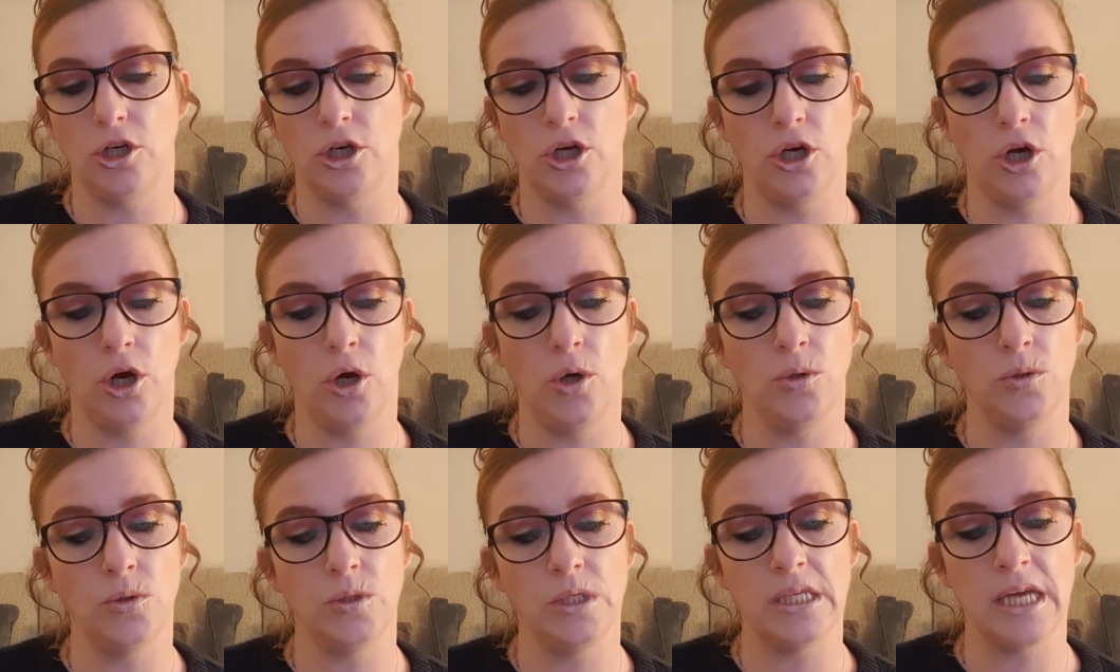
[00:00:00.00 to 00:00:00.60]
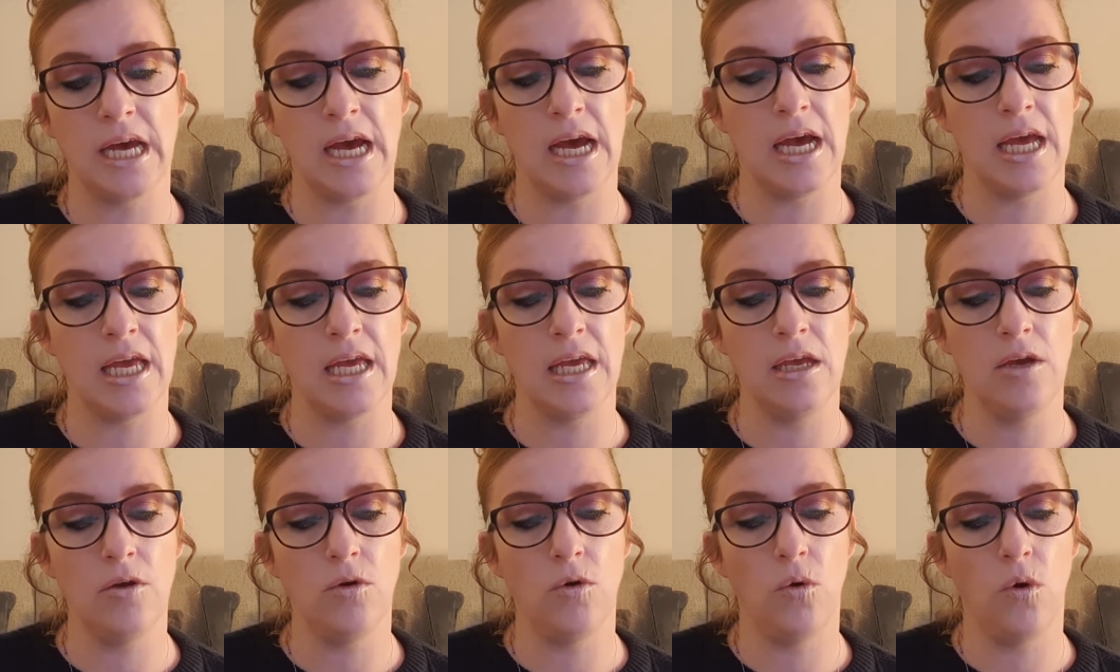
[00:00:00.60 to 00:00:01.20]

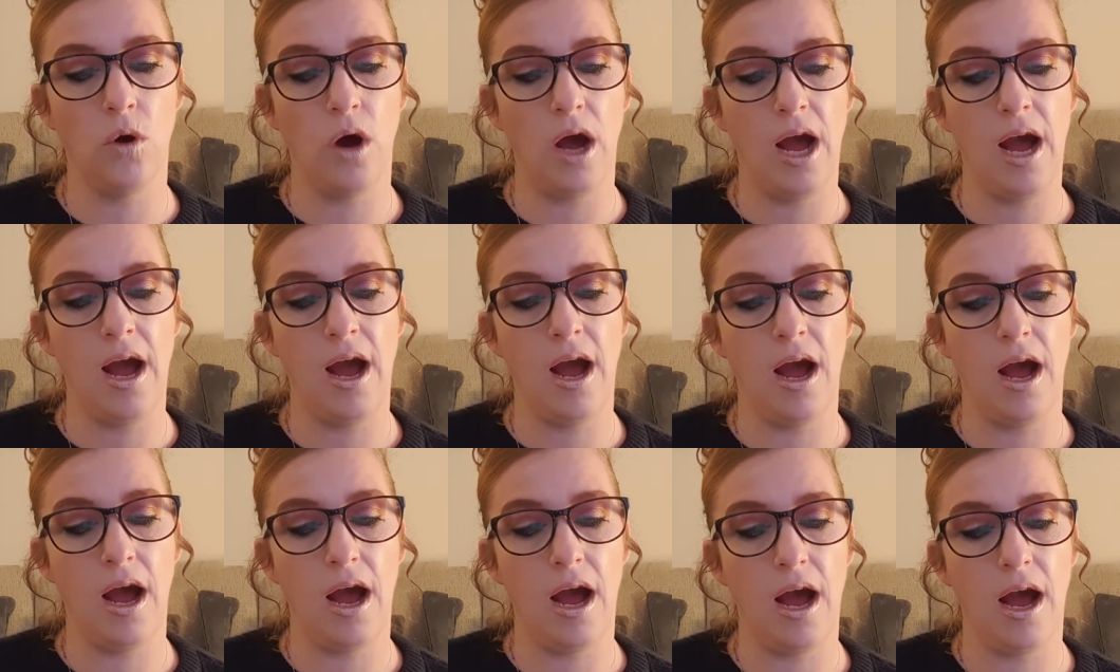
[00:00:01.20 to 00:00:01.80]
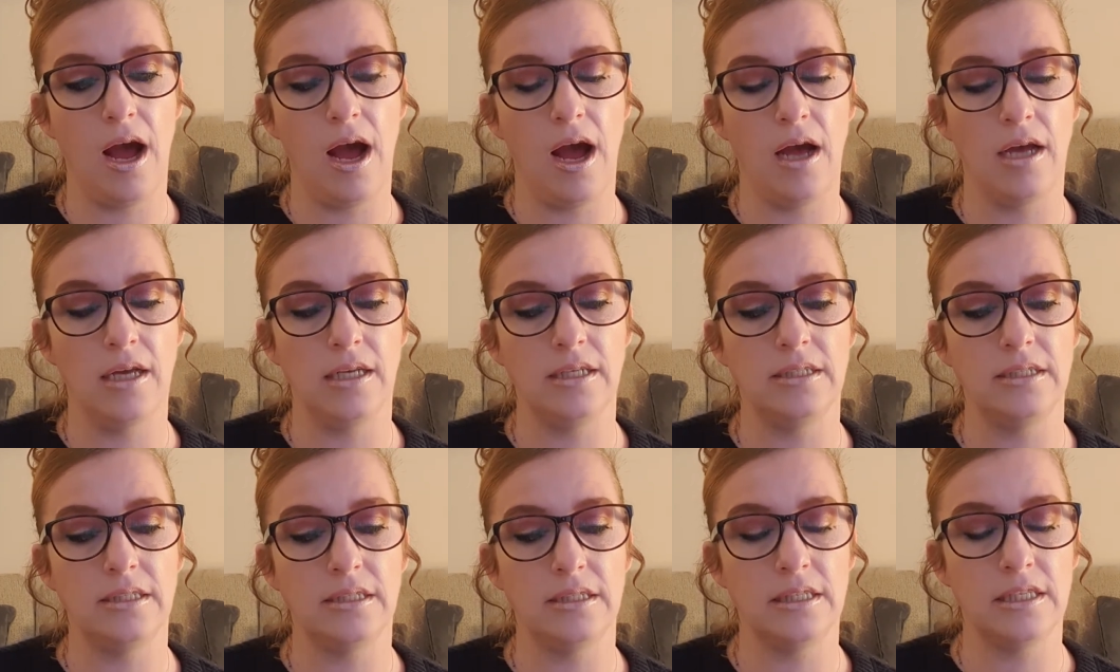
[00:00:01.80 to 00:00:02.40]
Jose, or
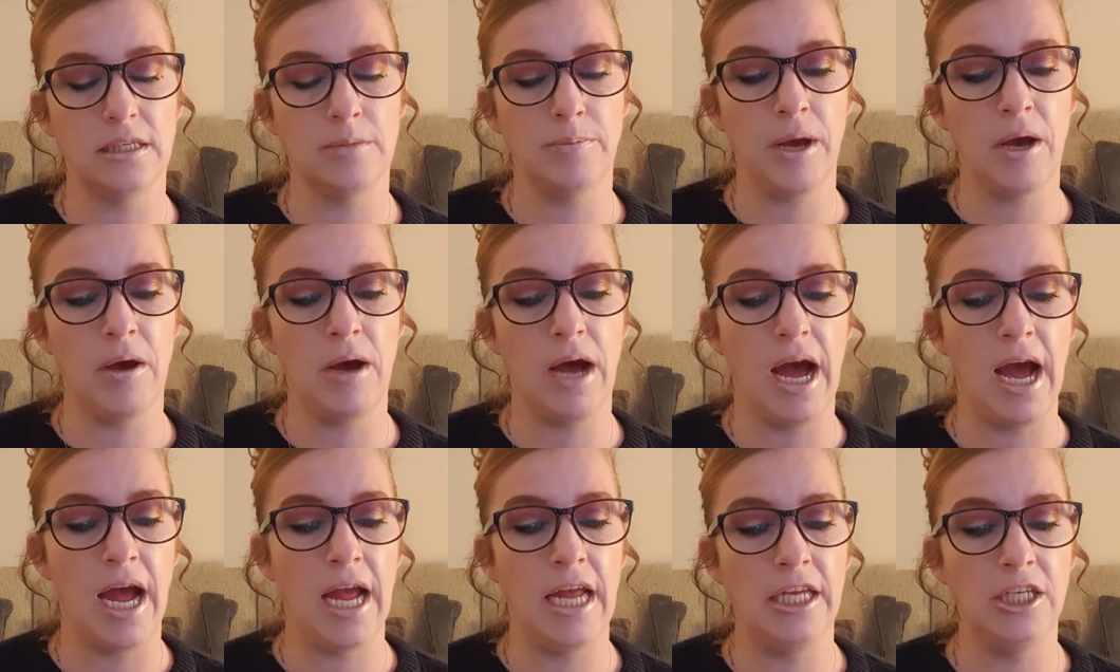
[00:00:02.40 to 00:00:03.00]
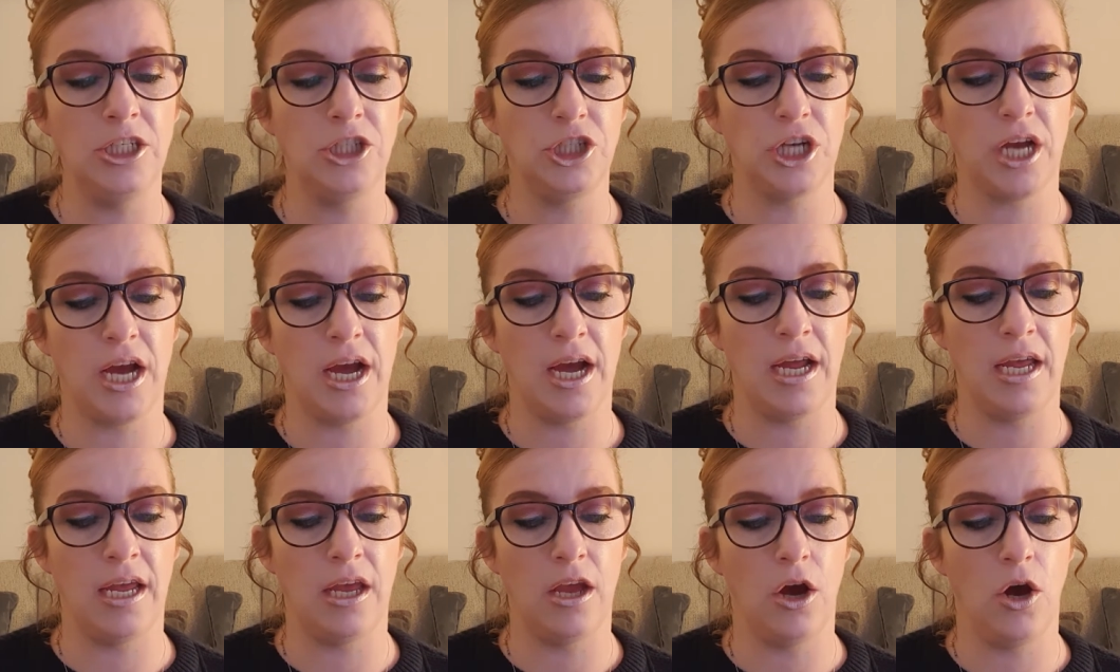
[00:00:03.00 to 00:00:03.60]
it's spelled
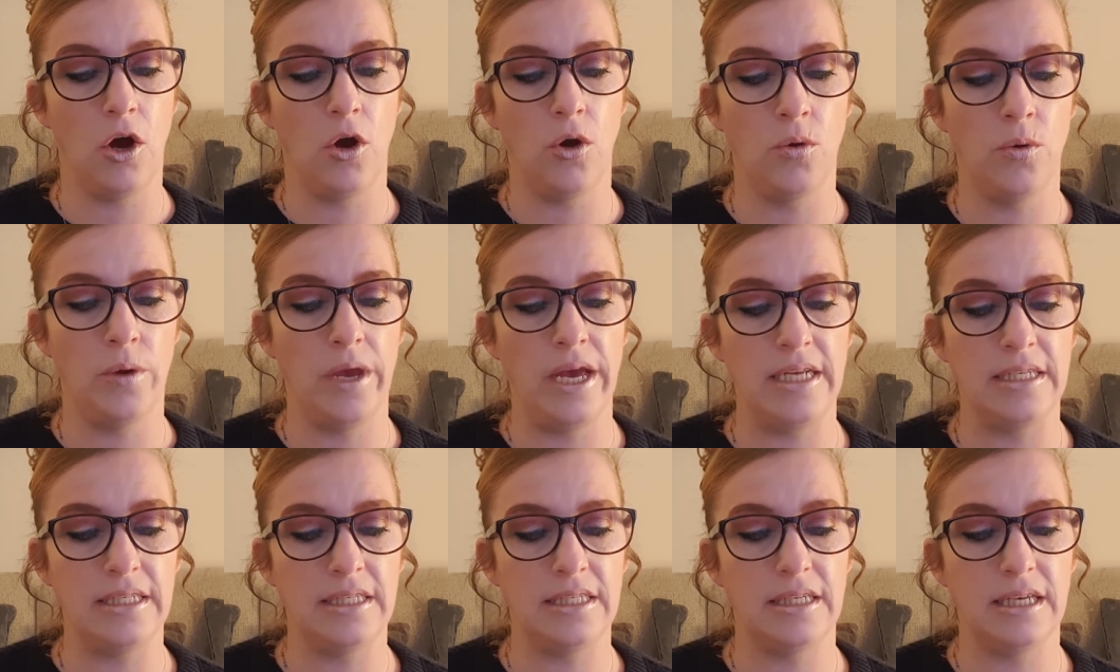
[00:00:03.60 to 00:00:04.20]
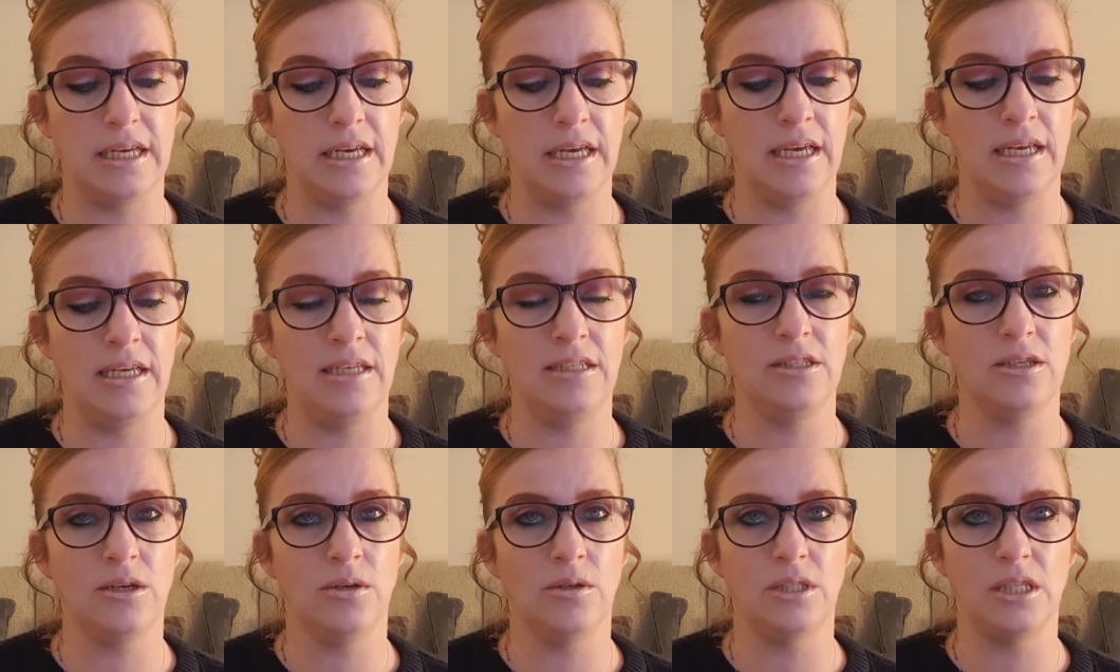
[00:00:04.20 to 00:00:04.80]
A-J-O-S-E,
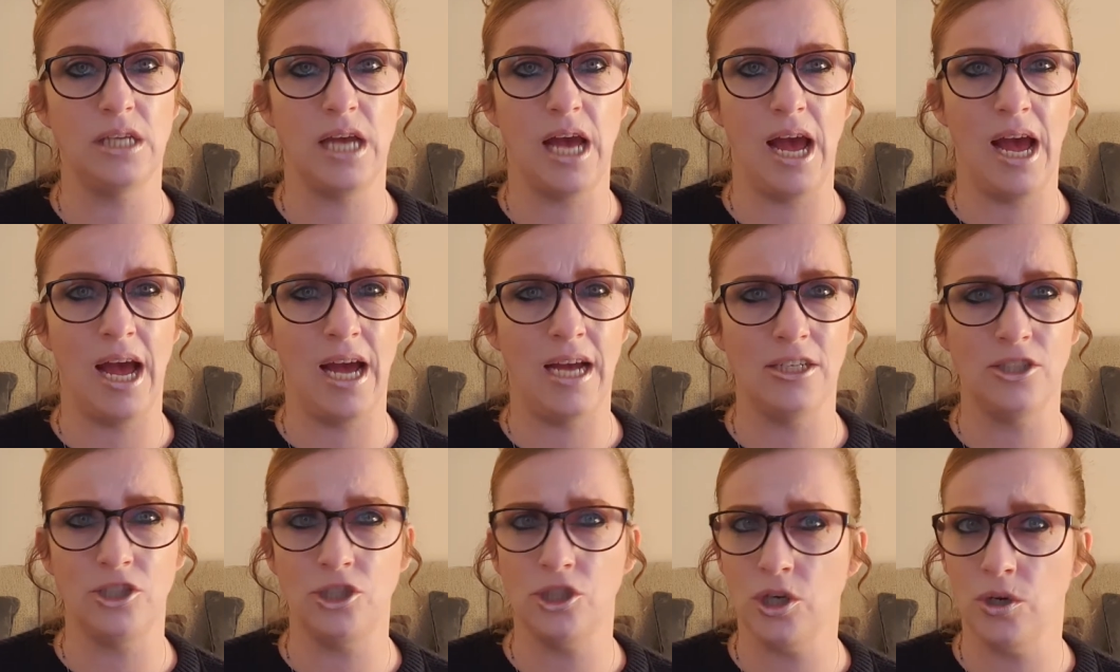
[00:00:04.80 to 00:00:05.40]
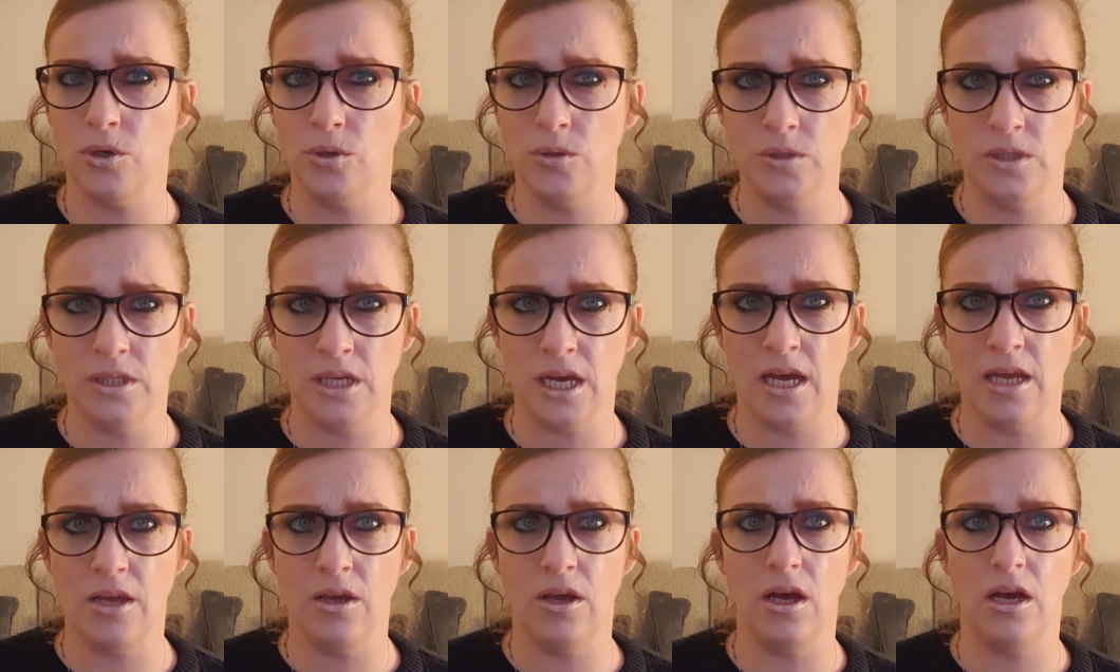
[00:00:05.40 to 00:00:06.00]
so it's
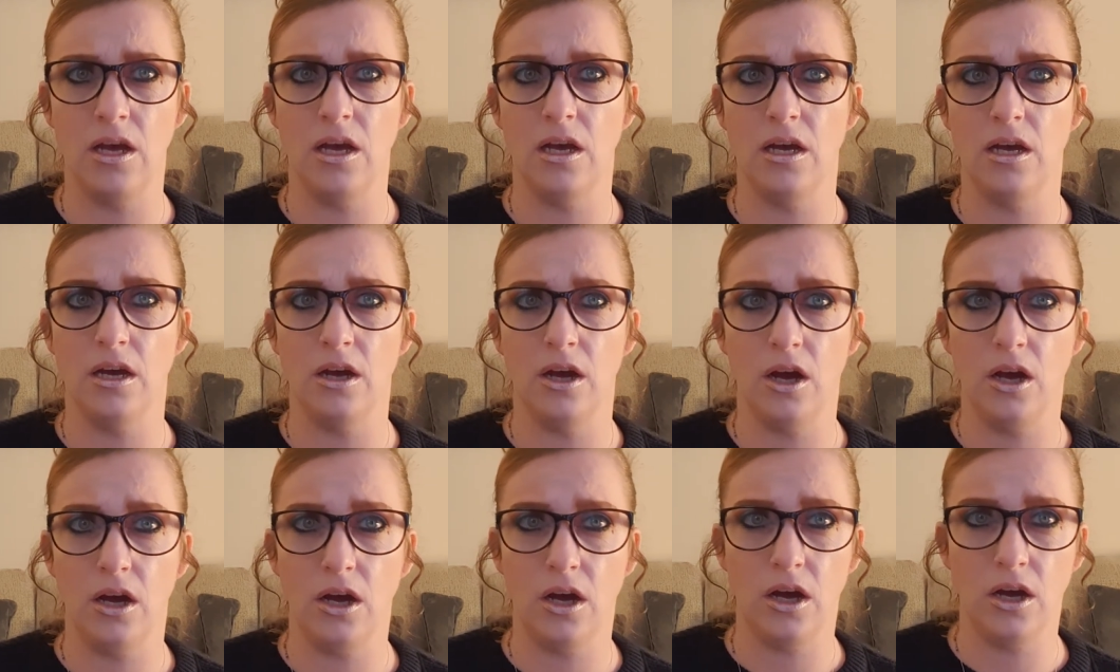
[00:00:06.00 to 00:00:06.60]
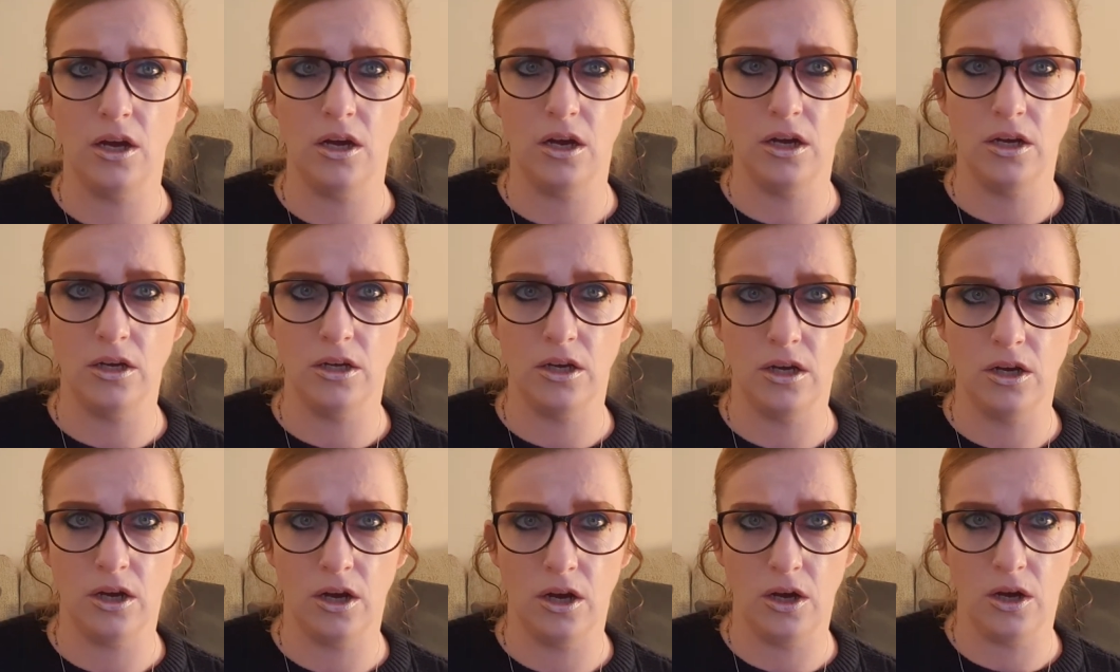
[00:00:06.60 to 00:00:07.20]
Ajose
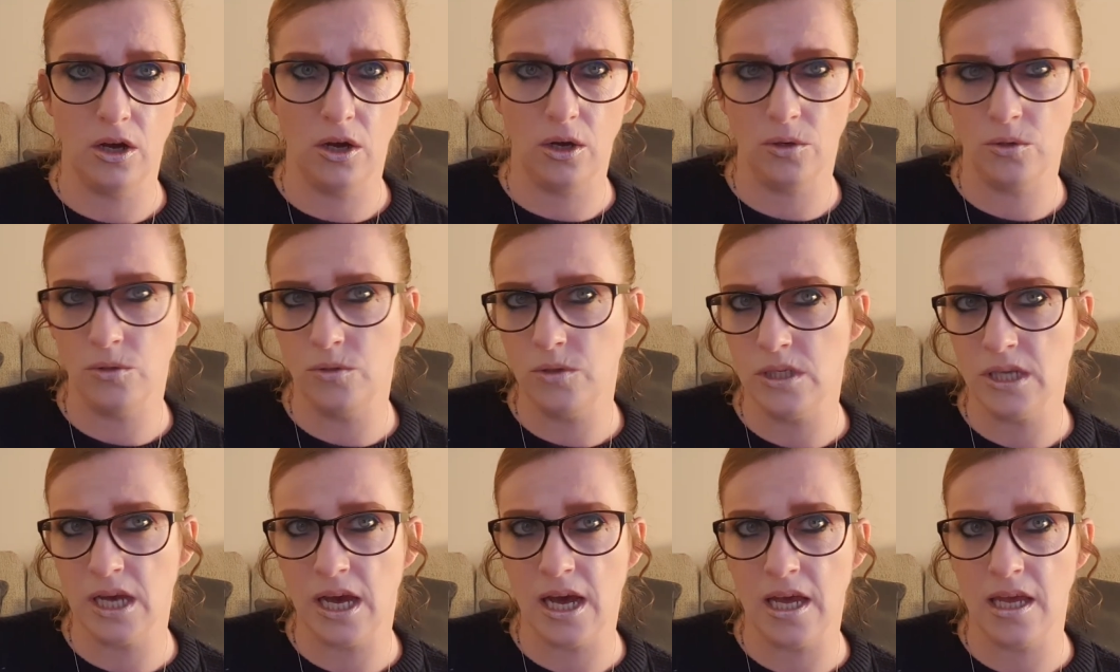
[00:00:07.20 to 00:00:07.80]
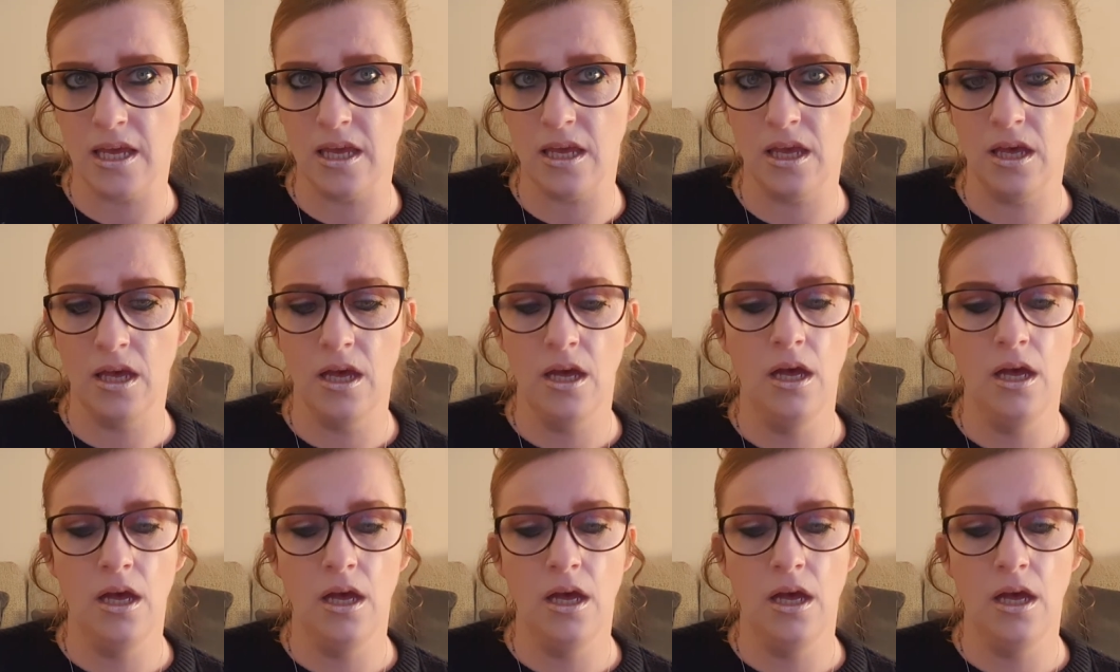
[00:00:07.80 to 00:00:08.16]
Jose.